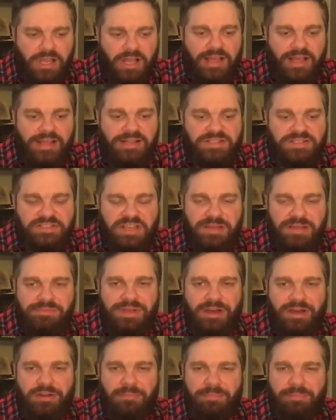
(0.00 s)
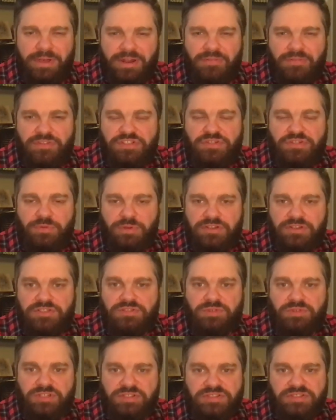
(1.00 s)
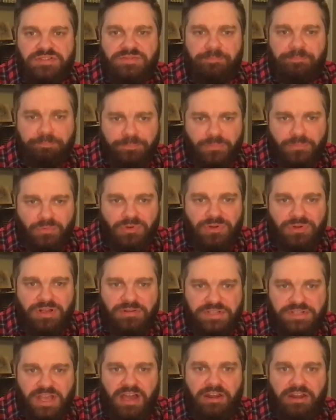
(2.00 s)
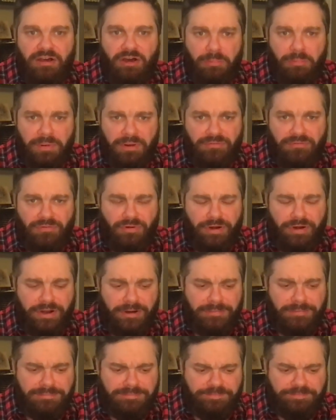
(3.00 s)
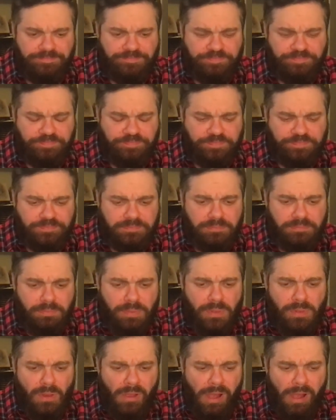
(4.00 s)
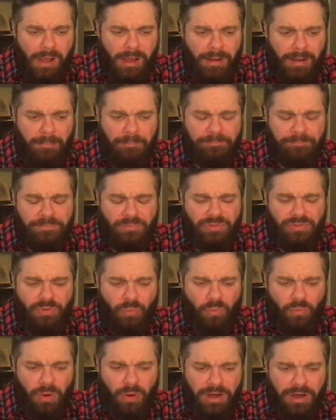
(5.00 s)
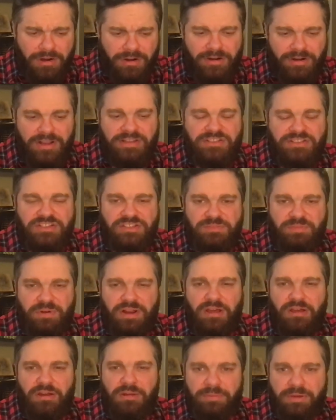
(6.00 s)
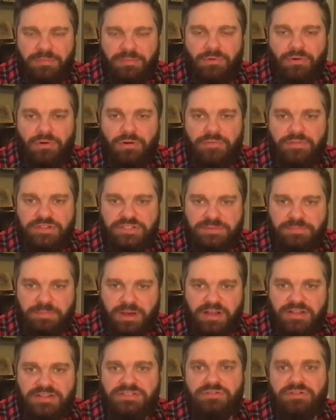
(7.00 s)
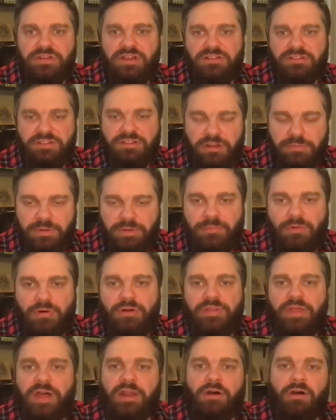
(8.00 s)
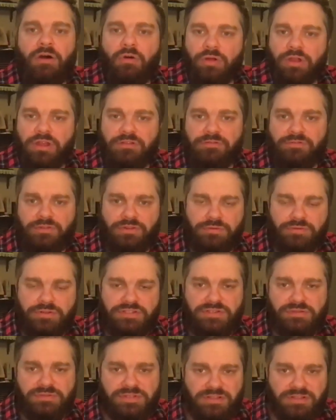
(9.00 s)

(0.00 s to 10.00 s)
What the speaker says: It's tamed down a bit on the sweetness, which is what I was kind of hoping for here. The water, it does bring out a bit more of the spice. You get a little bit more of that oak influence. So it's a